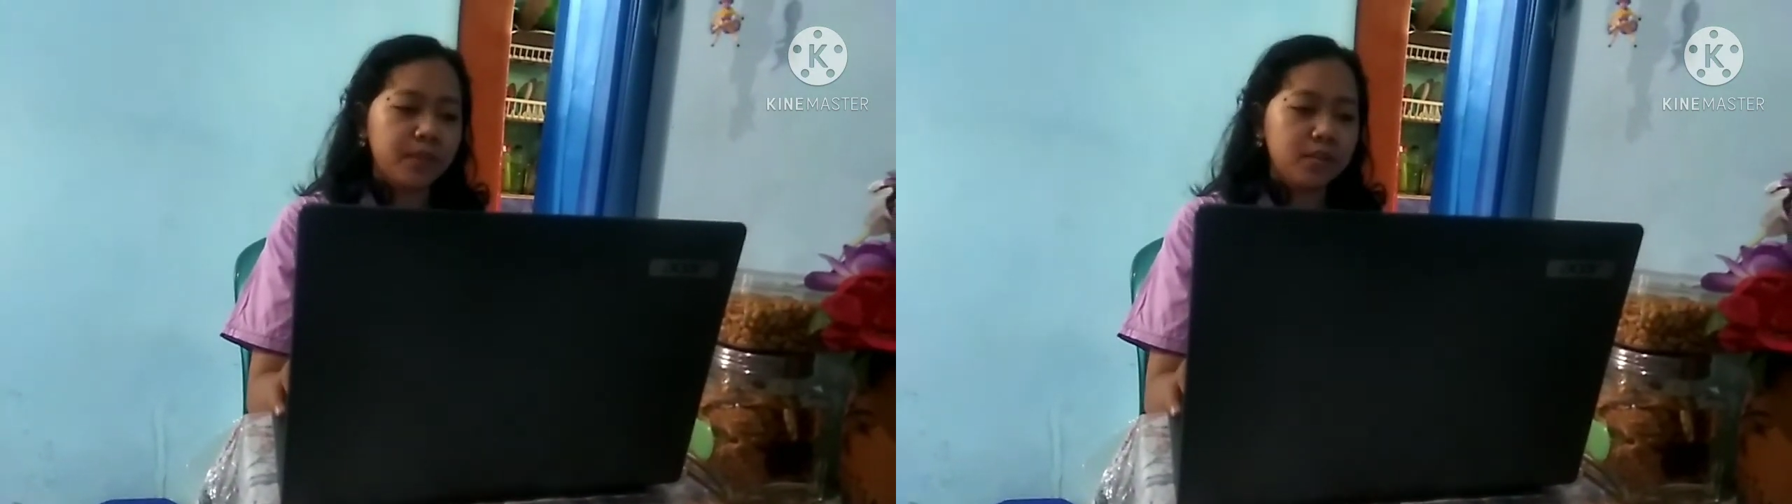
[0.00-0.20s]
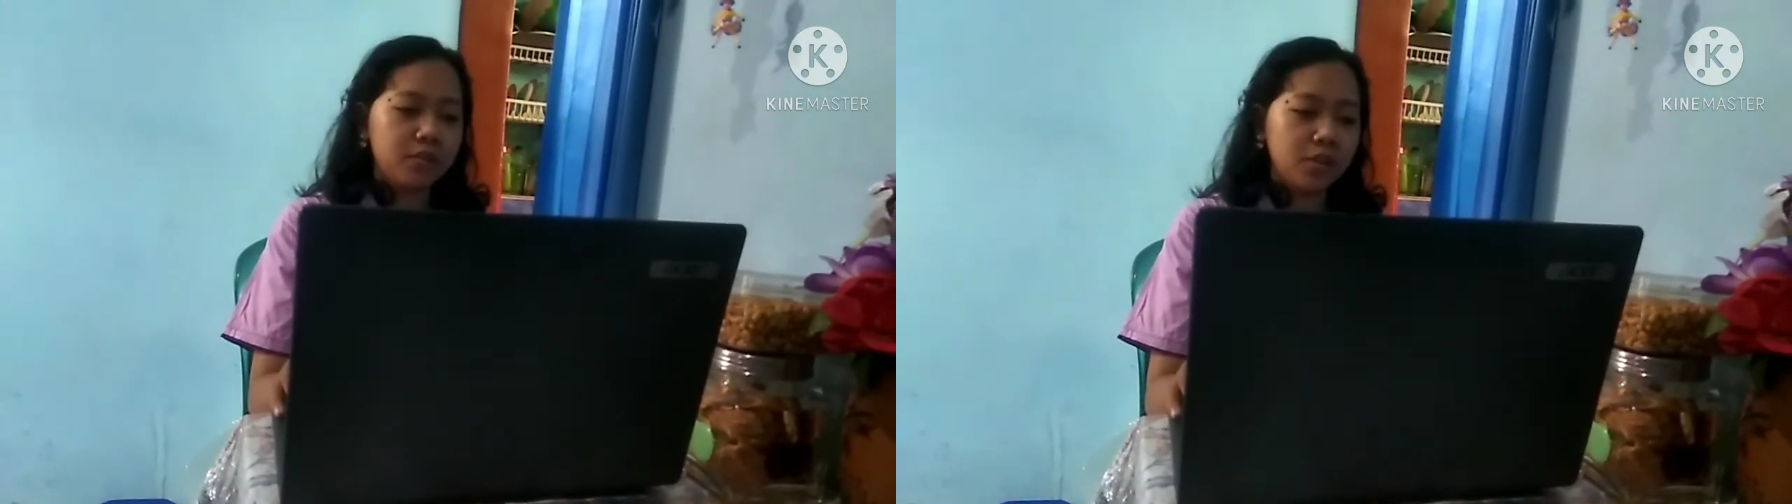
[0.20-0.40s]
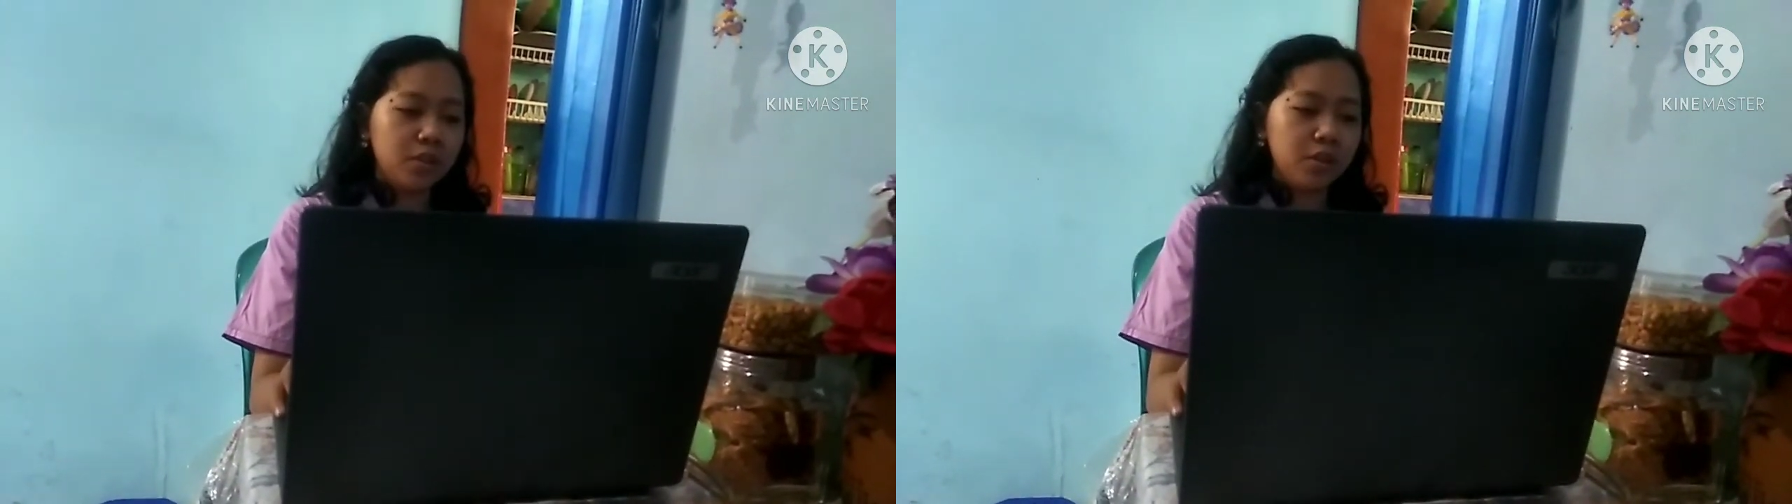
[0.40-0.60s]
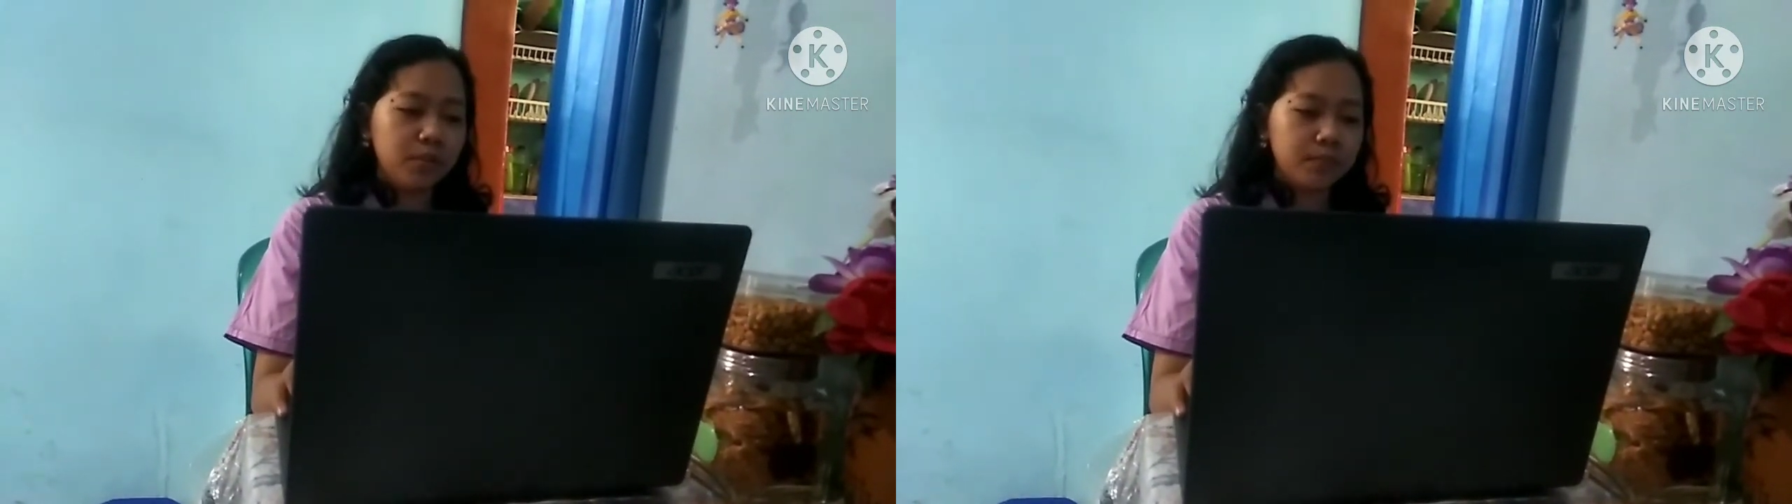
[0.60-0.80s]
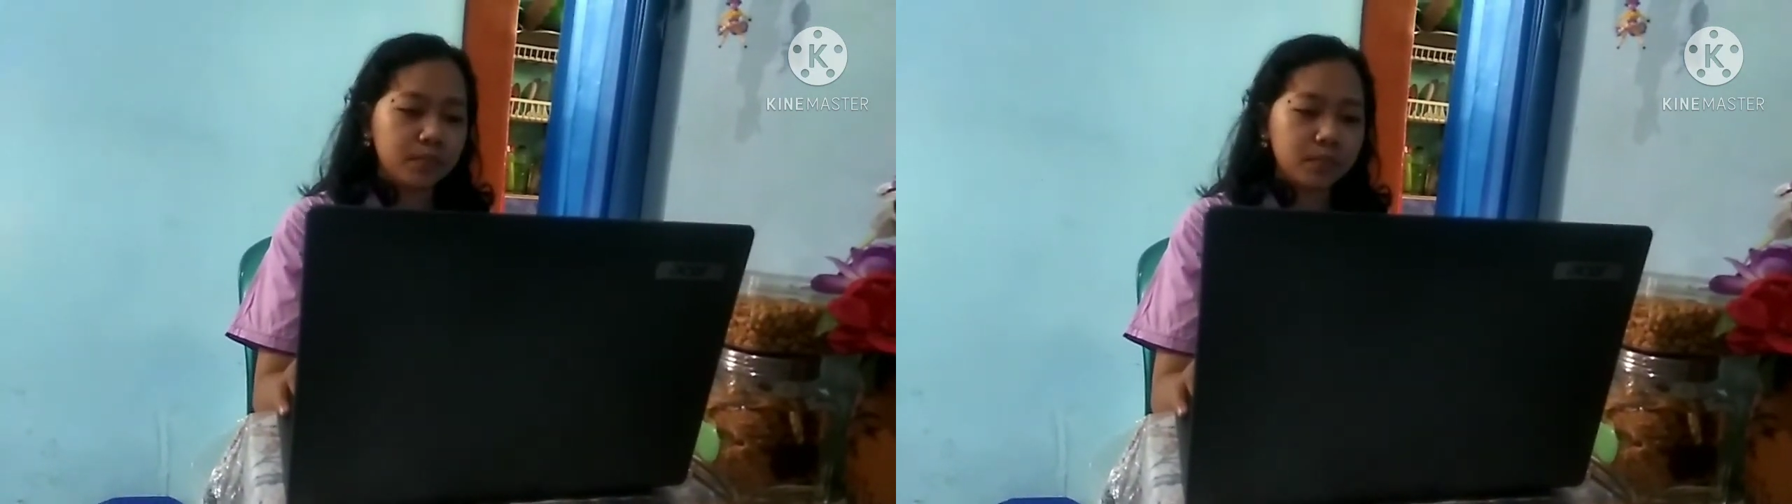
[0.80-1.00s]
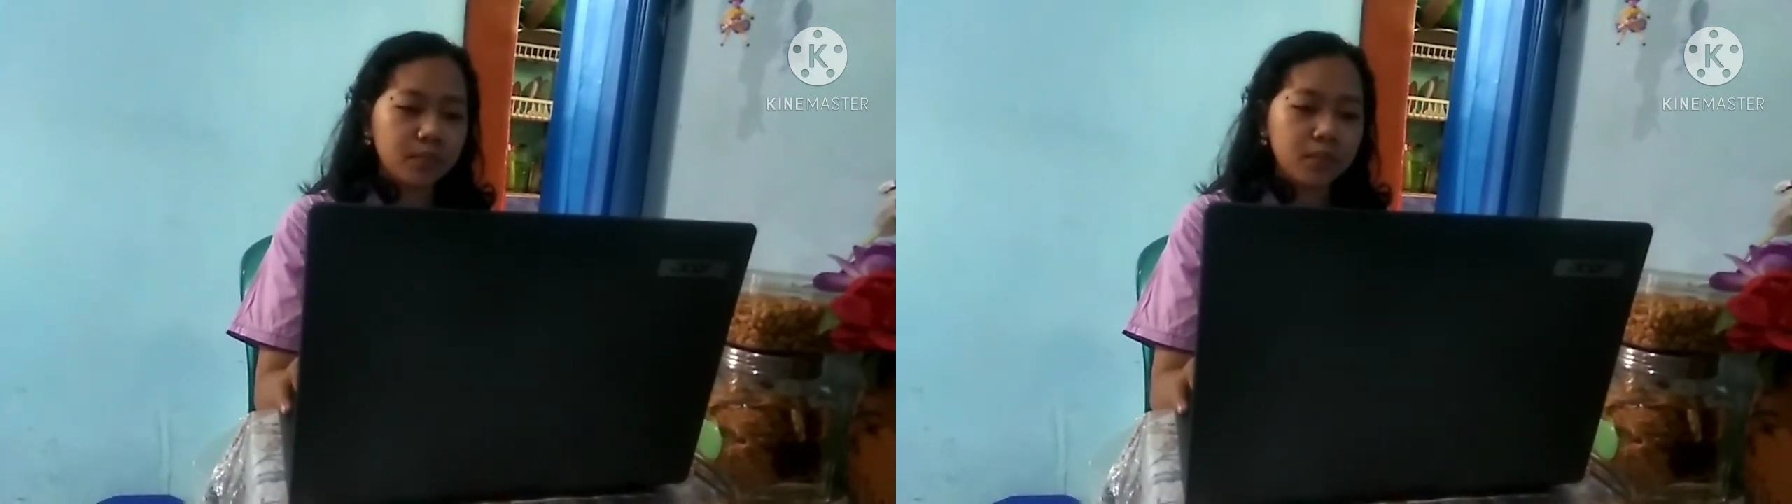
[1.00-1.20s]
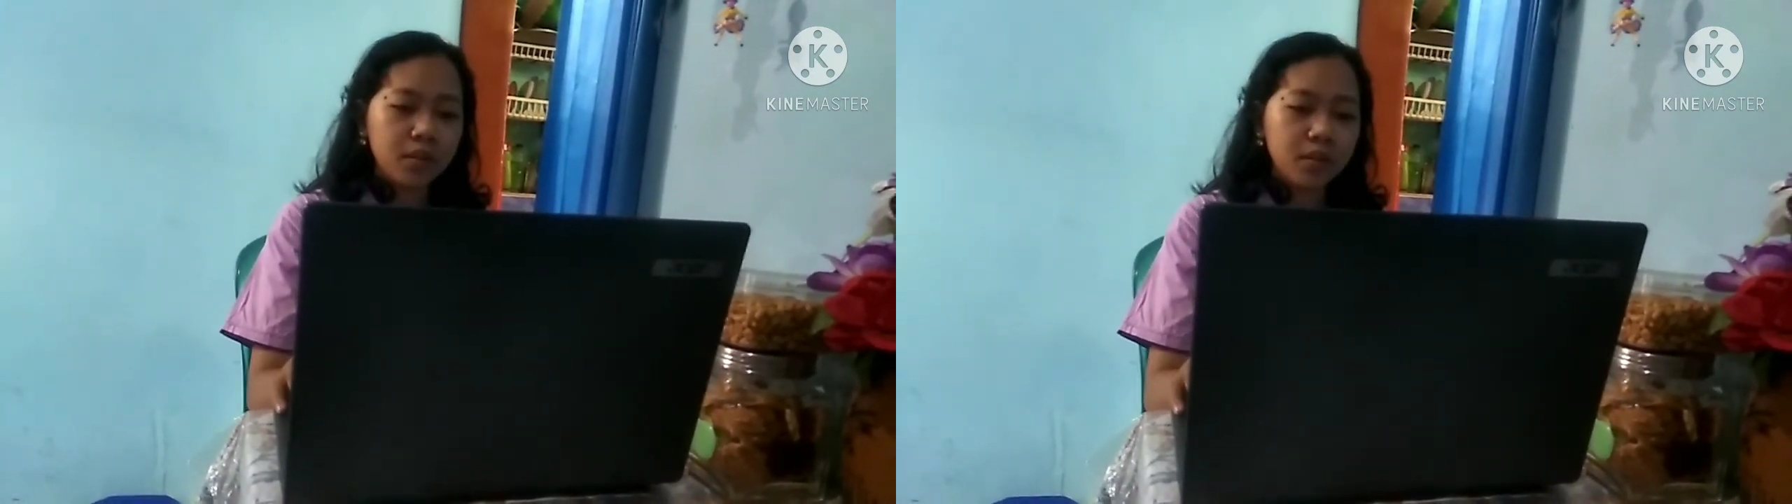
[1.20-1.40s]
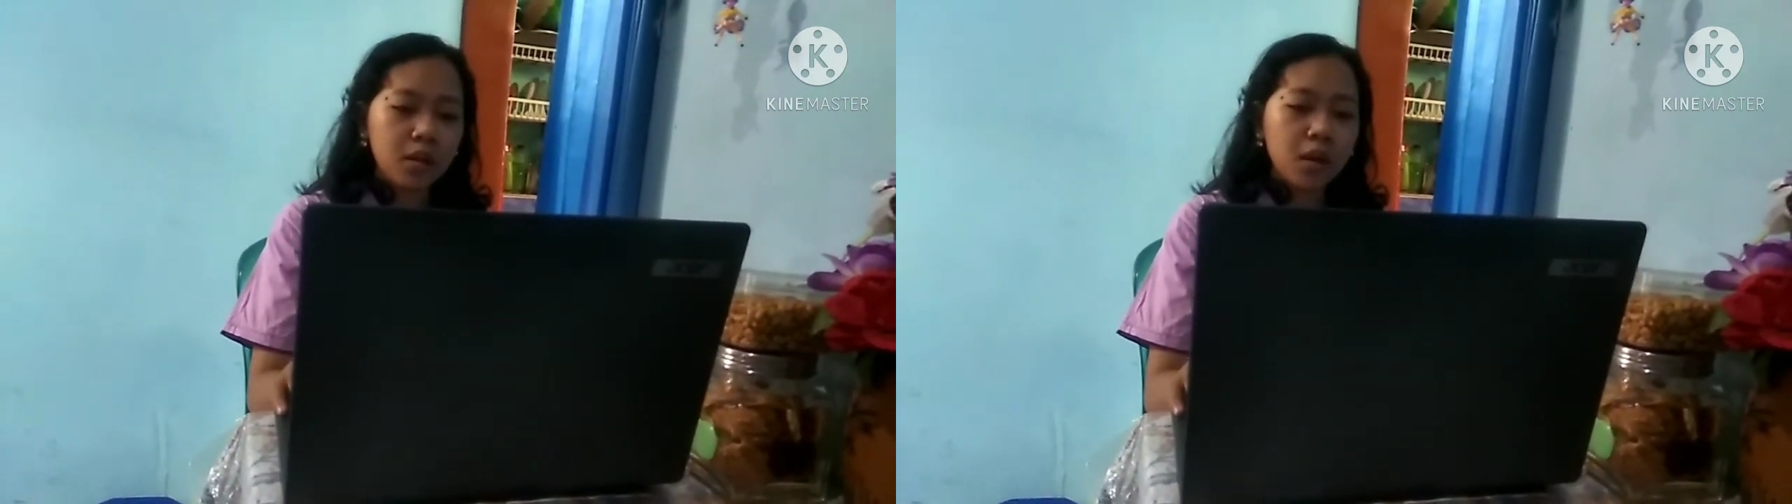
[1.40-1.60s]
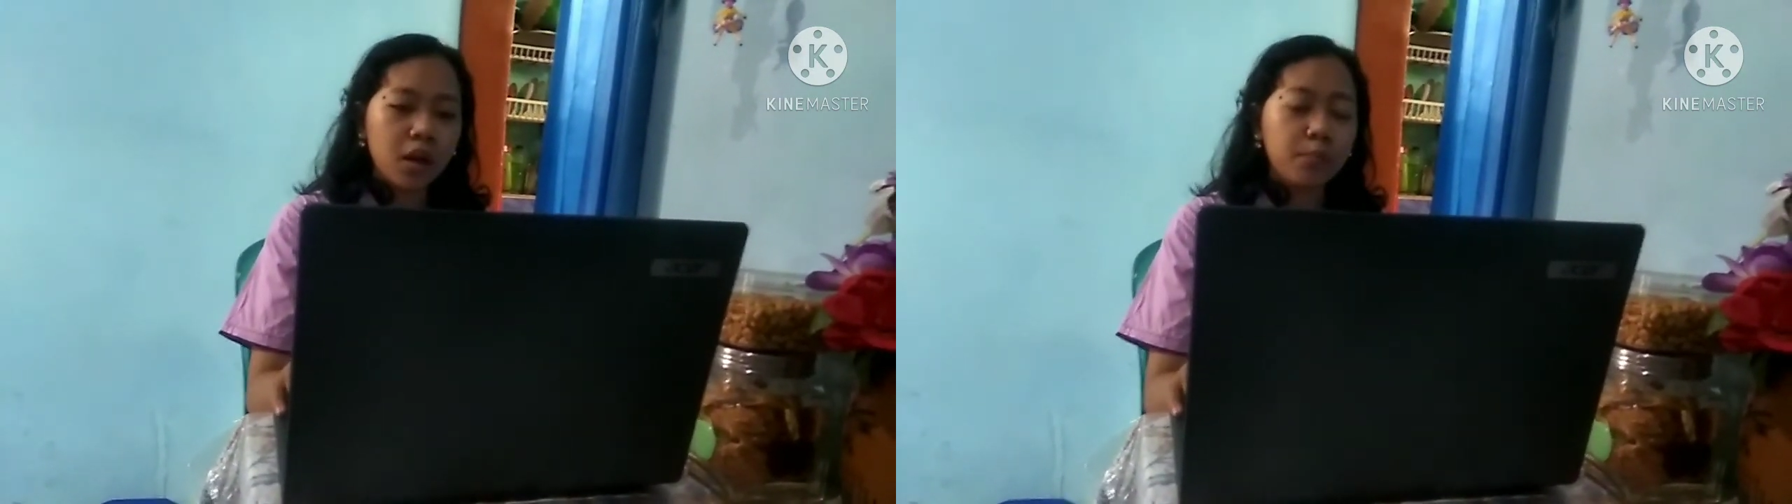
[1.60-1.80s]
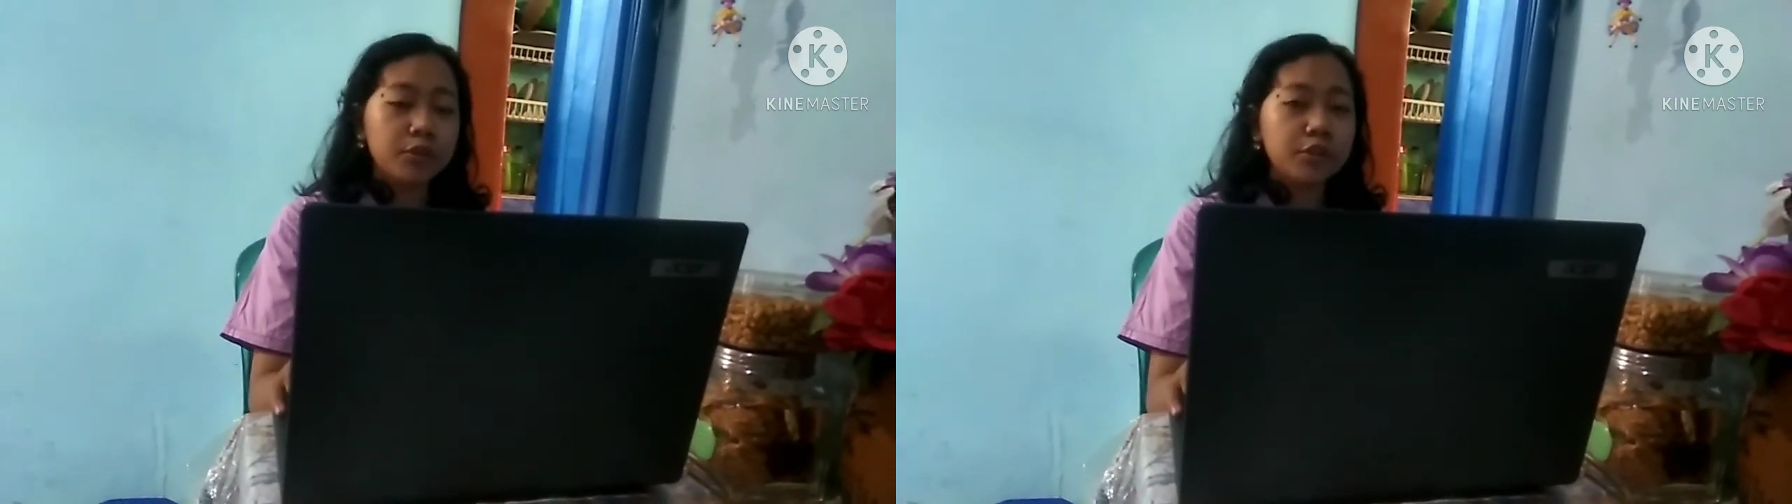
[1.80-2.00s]
So
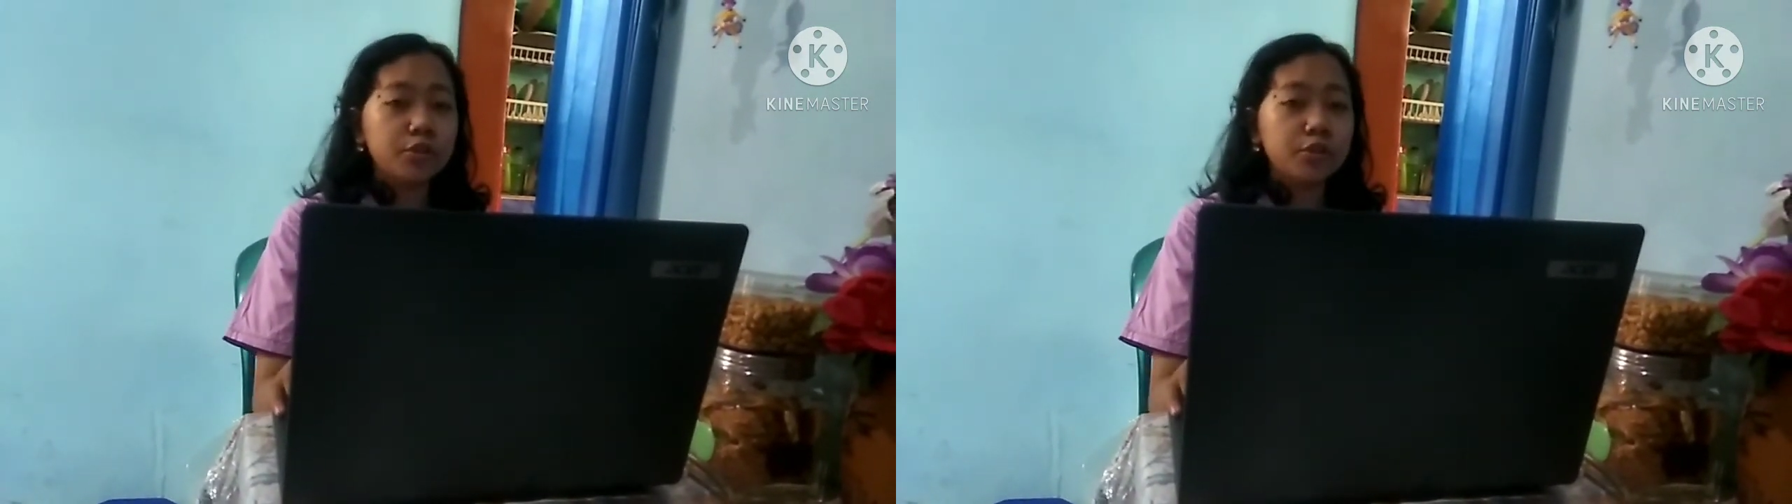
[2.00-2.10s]
approaches